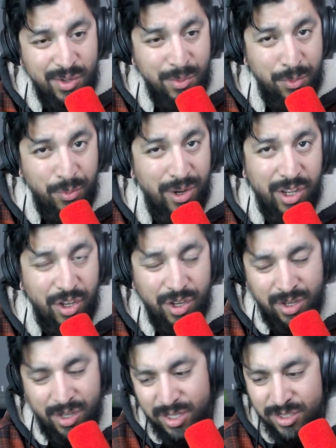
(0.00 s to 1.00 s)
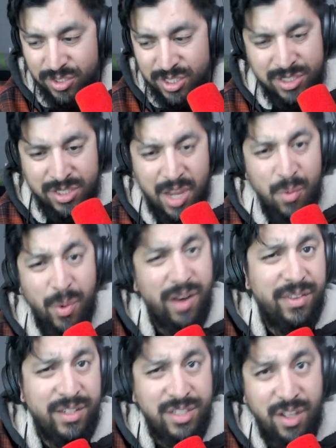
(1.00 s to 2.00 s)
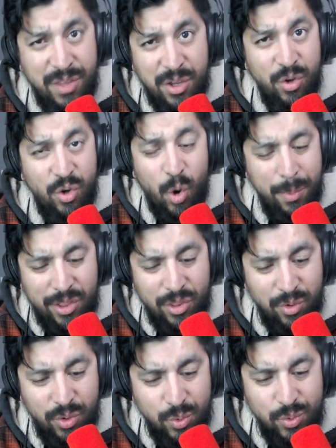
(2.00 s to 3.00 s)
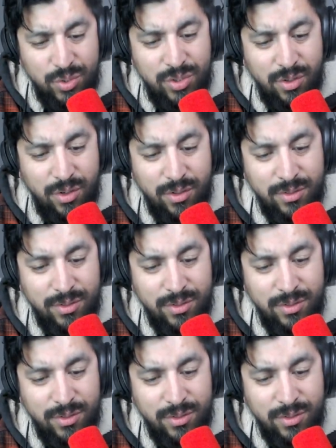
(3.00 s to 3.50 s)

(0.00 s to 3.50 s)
really good because you just get rid of the stuff that you normally don't use, you know.